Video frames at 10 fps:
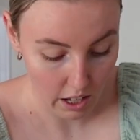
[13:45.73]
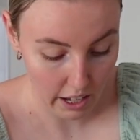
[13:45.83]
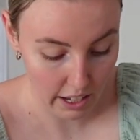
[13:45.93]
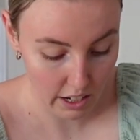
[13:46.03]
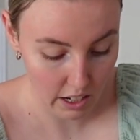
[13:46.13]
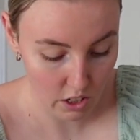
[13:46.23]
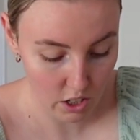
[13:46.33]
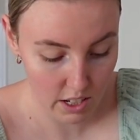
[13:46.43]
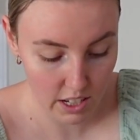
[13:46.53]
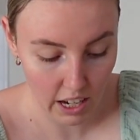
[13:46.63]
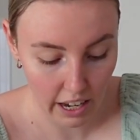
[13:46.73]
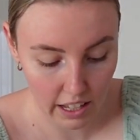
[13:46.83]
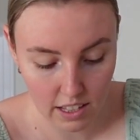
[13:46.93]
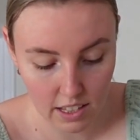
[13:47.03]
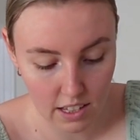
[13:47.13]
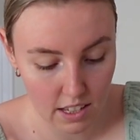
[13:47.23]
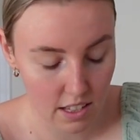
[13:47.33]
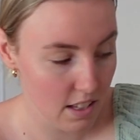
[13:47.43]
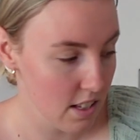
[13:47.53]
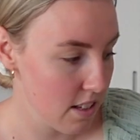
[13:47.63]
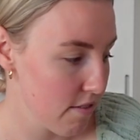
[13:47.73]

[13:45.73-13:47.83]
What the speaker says: and it just tastes,